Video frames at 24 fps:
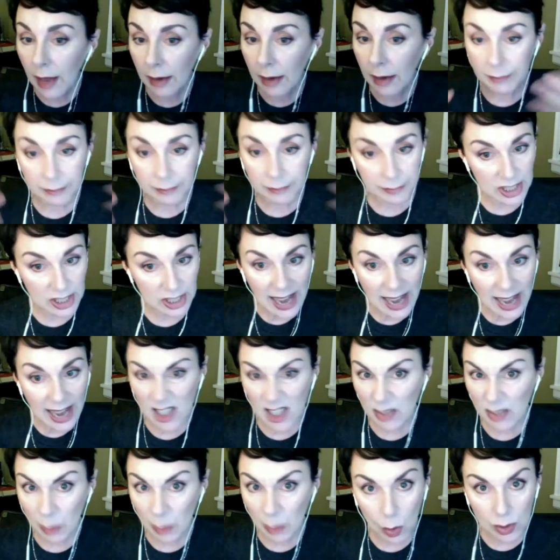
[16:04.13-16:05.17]
Stax
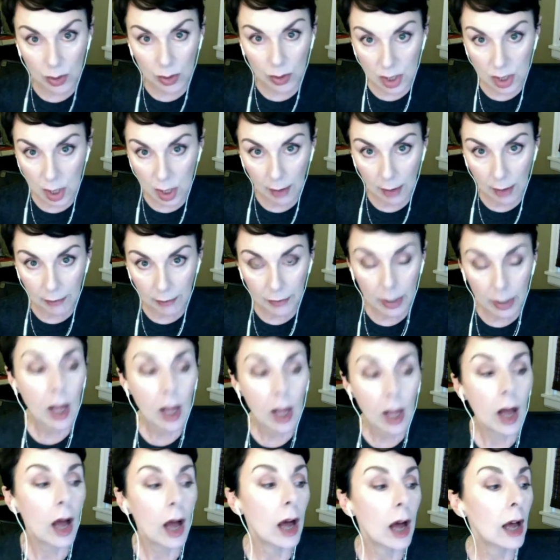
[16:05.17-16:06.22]
Volt stuff.
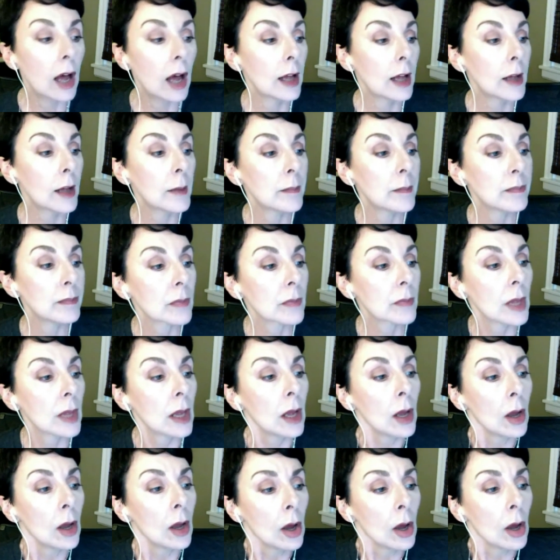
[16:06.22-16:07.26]

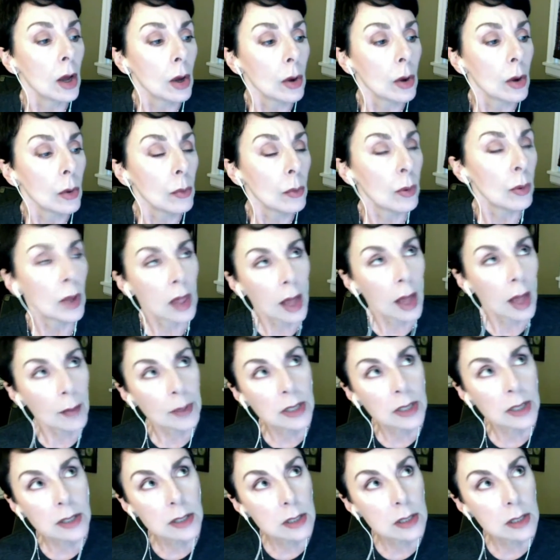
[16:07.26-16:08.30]
While I was
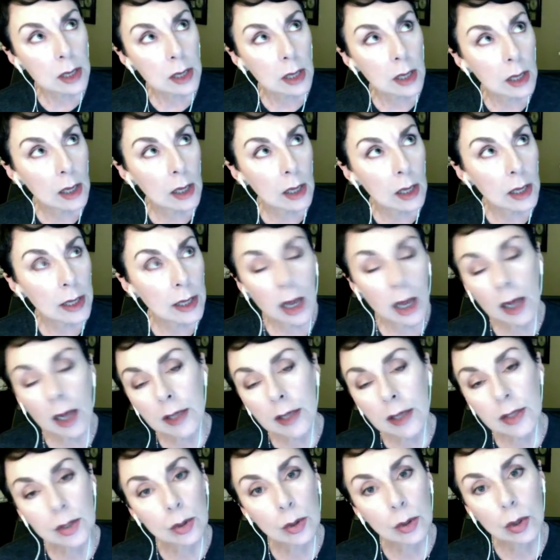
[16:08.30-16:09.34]
in high
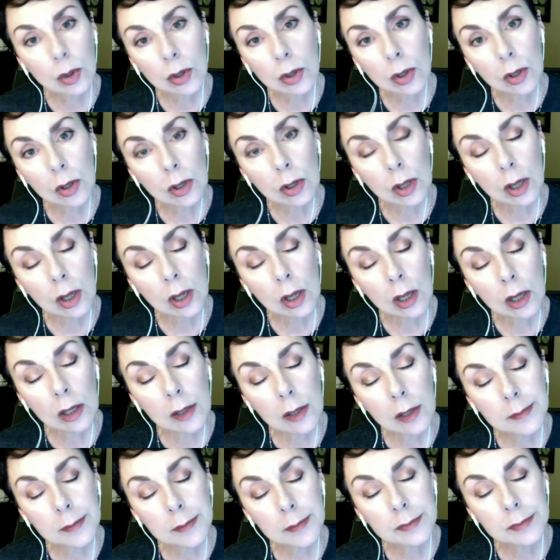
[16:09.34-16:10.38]
school,
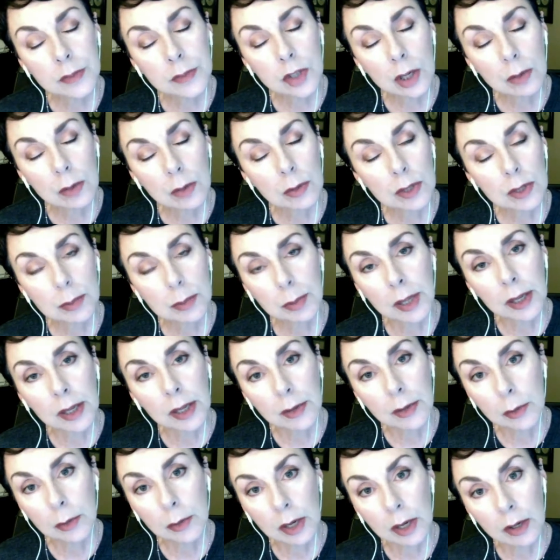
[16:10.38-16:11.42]
Duck was played on the
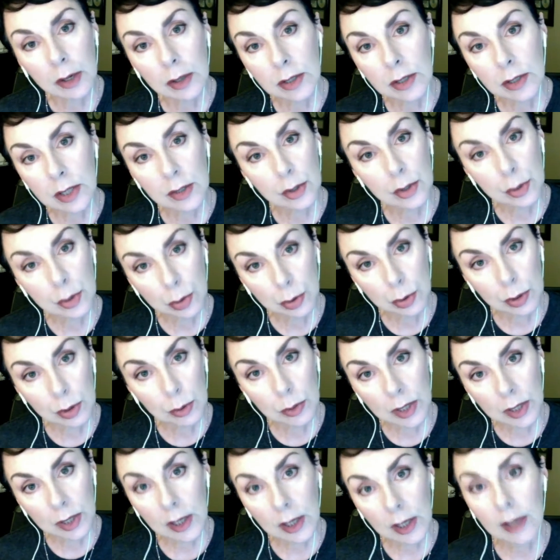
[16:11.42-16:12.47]
records and toured
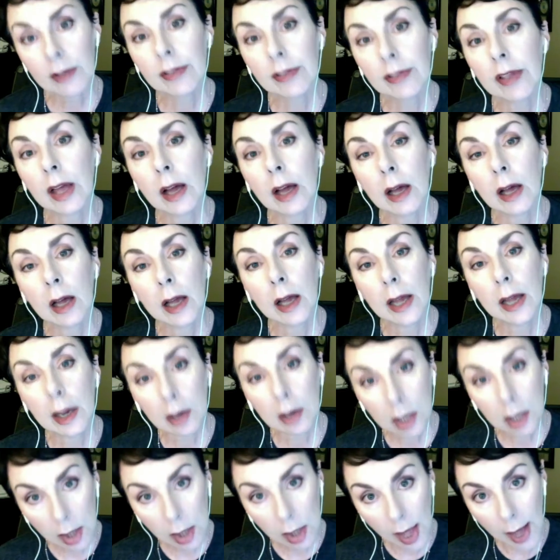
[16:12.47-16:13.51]
with Eric
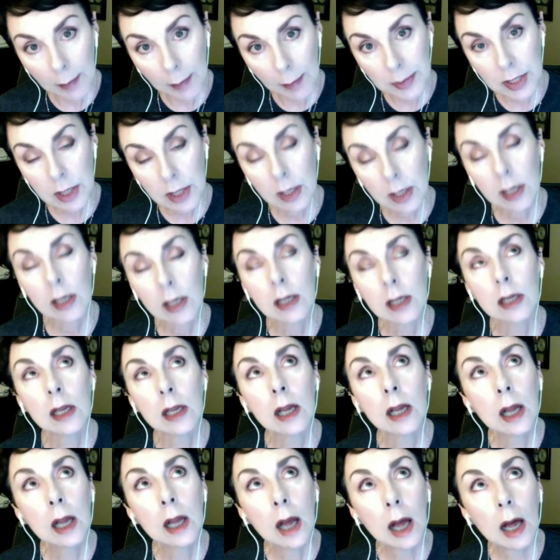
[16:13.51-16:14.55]
Clapton,
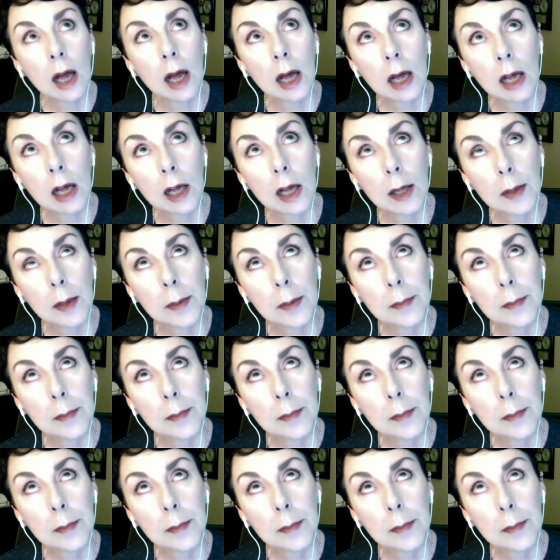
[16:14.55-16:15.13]
um,